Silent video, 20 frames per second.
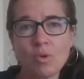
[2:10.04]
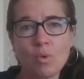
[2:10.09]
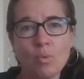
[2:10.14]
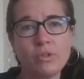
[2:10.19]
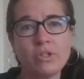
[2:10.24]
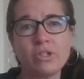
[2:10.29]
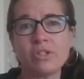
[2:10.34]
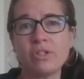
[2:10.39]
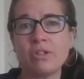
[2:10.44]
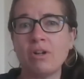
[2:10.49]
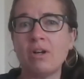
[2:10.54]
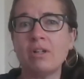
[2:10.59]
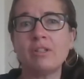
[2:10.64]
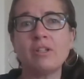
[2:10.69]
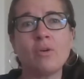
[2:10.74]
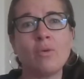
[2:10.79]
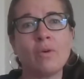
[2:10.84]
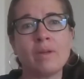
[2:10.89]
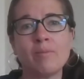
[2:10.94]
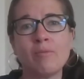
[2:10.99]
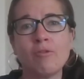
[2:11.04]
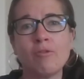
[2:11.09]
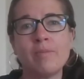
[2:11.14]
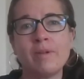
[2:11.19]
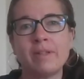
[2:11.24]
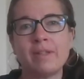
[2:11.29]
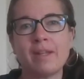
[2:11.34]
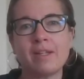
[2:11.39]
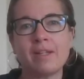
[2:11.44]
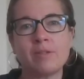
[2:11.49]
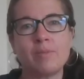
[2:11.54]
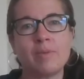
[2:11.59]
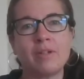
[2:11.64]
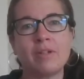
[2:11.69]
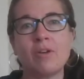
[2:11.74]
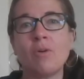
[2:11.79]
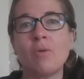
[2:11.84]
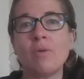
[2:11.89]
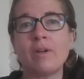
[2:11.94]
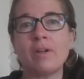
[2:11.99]
which is an ongoing movement that has
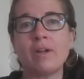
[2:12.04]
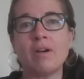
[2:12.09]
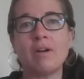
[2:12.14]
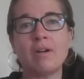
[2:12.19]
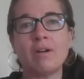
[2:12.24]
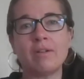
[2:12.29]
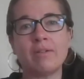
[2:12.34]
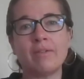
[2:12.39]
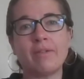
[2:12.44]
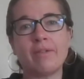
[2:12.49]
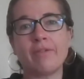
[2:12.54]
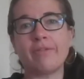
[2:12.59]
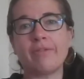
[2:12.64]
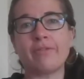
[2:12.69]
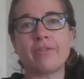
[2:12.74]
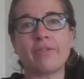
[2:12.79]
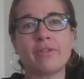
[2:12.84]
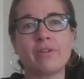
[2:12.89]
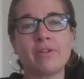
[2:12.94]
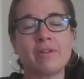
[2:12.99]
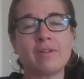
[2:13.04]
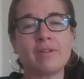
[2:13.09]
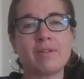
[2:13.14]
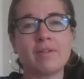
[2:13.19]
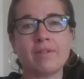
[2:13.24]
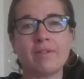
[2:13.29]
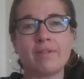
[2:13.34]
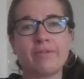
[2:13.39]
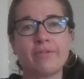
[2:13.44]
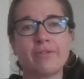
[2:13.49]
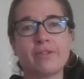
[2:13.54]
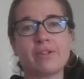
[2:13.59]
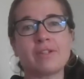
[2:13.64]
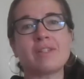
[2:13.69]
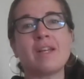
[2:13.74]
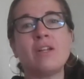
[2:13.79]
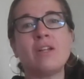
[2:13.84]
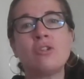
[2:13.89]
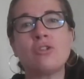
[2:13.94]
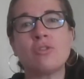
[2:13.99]
been going on for
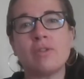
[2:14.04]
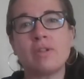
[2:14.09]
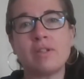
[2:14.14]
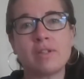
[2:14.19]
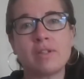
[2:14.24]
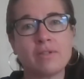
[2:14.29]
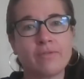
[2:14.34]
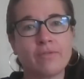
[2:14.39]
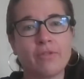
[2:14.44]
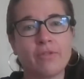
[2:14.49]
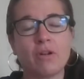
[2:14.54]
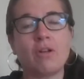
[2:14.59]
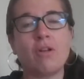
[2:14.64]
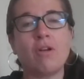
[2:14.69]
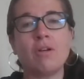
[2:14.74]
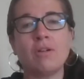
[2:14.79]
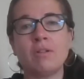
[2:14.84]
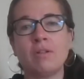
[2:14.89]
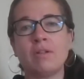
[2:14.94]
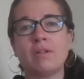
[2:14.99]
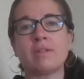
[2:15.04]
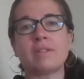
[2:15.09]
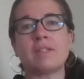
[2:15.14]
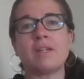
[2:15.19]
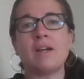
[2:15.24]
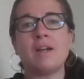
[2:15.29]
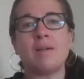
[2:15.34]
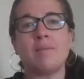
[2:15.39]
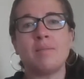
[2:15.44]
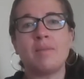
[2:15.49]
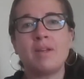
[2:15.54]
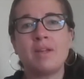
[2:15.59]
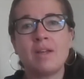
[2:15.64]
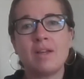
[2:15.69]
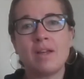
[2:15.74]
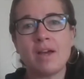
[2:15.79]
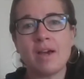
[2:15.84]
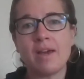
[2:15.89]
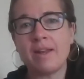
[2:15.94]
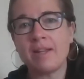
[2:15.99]
centuries, for a long, long time.
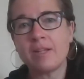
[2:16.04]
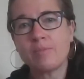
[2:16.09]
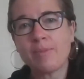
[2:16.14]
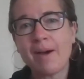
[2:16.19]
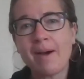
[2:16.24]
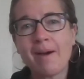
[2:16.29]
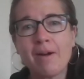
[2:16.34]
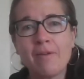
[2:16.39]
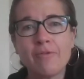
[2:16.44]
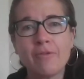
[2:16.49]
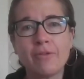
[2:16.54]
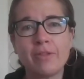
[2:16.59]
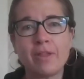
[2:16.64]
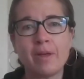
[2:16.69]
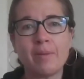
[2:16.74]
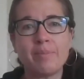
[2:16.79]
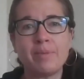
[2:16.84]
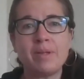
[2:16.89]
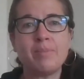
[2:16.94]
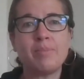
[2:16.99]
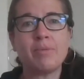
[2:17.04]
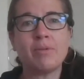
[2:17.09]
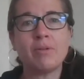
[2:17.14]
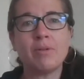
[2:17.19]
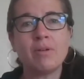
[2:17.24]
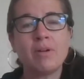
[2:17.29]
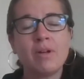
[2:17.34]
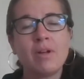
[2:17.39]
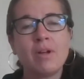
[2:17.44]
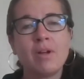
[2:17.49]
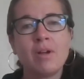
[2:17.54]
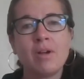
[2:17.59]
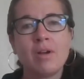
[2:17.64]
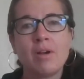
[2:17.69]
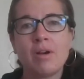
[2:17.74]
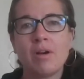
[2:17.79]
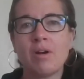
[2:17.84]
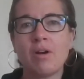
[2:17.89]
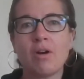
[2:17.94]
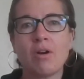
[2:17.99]
And it's powerful that people
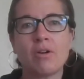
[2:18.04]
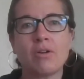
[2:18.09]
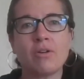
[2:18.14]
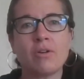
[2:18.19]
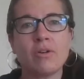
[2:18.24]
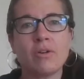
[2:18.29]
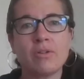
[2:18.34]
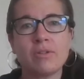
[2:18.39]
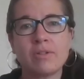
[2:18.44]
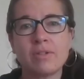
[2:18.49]
are